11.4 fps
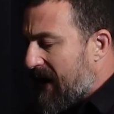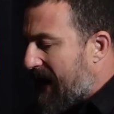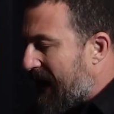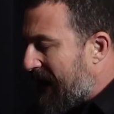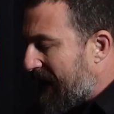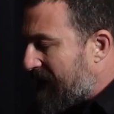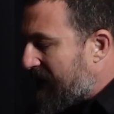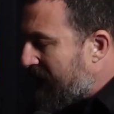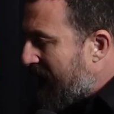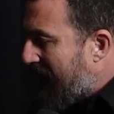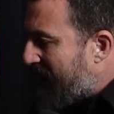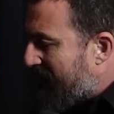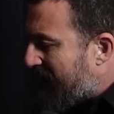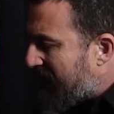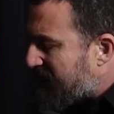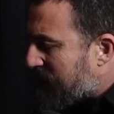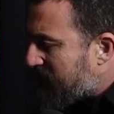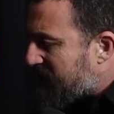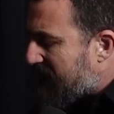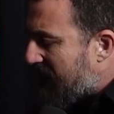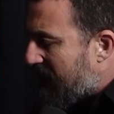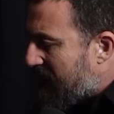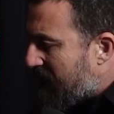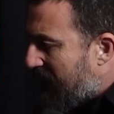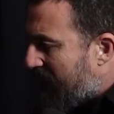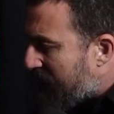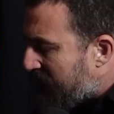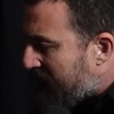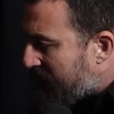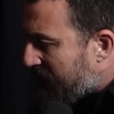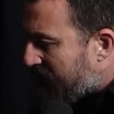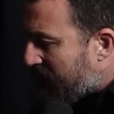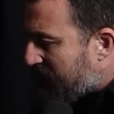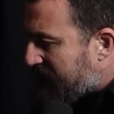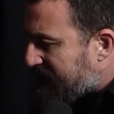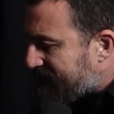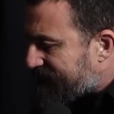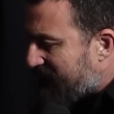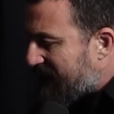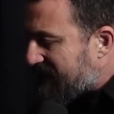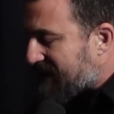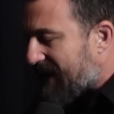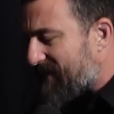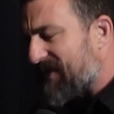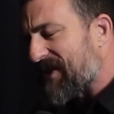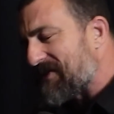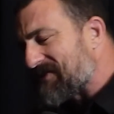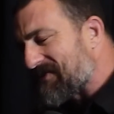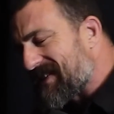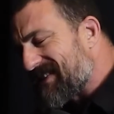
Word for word: And then I suppose the other thing for focus is there are these,